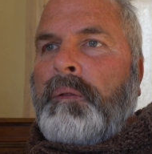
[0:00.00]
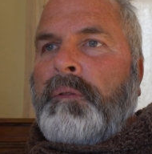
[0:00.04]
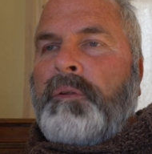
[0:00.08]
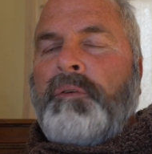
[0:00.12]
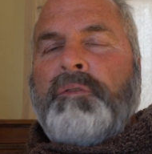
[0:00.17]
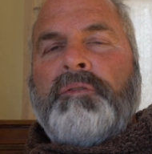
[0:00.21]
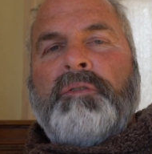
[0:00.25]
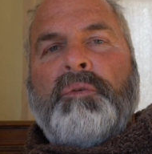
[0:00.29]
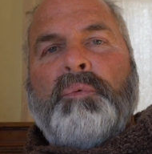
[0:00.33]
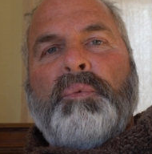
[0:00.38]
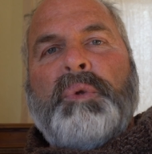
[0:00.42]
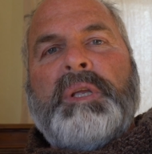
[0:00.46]

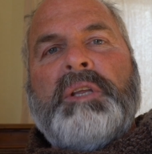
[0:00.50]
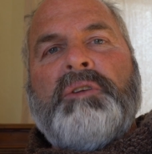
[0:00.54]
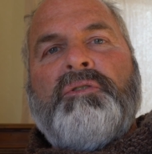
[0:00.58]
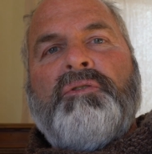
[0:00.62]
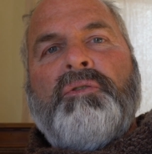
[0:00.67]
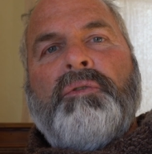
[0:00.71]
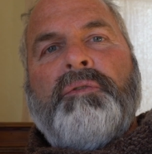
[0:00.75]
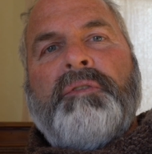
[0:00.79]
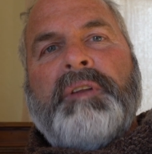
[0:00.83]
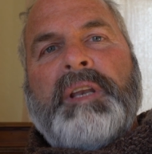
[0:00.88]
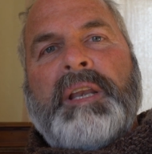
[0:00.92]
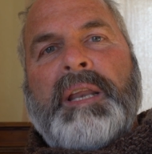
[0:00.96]
There's a
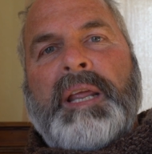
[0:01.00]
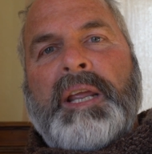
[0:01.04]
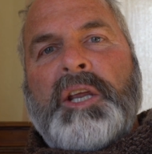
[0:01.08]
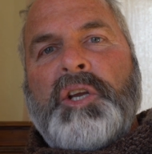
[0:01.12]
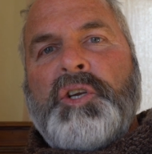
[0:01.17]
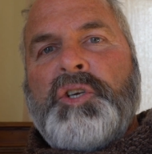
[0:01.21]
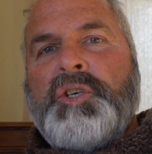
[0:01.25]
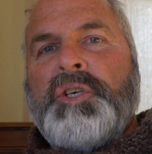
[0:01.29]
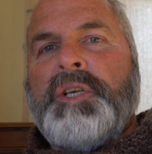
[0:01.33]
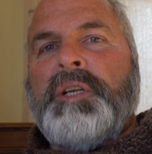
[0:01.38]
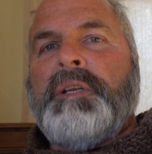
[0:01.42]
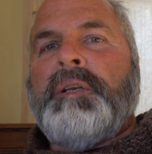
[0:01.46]

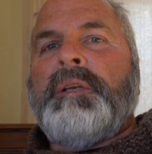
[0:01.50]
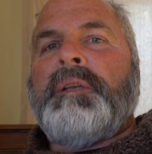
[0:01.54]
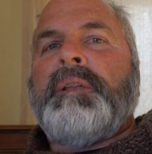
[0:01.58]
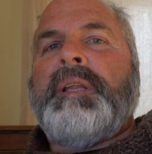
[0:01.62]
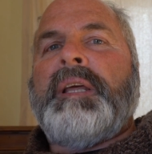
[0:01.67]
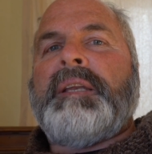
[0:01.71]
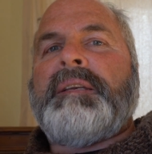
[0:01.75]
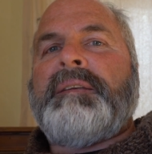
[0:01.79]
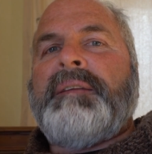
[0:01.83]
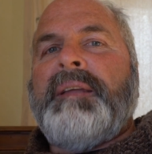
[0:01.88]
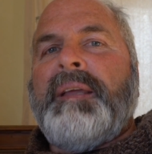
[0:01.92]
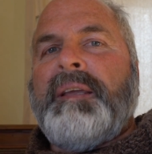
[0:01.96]
rejuvenation
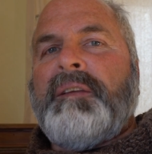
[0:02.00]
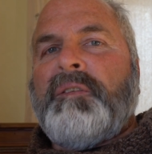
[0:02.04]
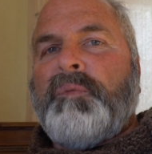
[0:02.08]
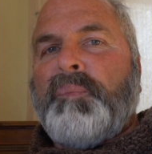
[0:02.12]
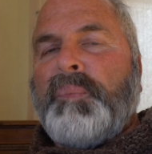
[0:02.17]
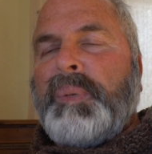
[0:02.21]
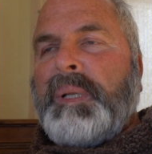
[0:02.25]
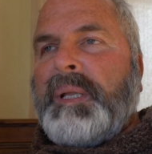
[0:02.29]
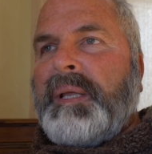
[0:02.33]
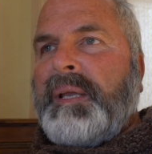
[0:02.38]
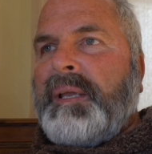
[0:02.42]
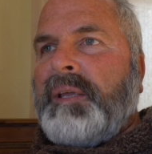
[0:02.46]
that takes
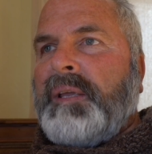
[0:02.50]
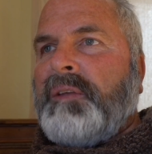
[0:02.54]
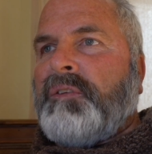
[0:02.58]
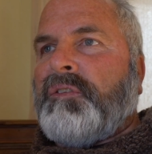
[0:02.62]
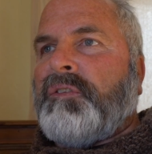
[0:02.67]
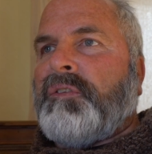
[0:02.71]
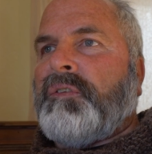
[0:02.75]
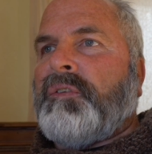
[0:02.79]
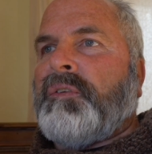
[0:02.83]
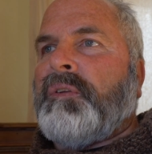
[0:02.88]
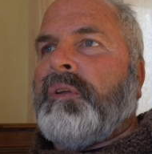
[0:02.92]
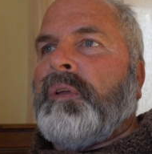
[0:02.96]

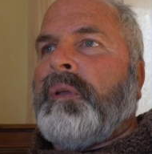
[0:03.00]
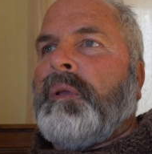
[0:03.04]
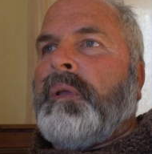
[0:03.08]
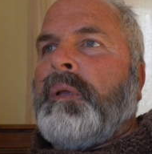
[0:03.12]
place,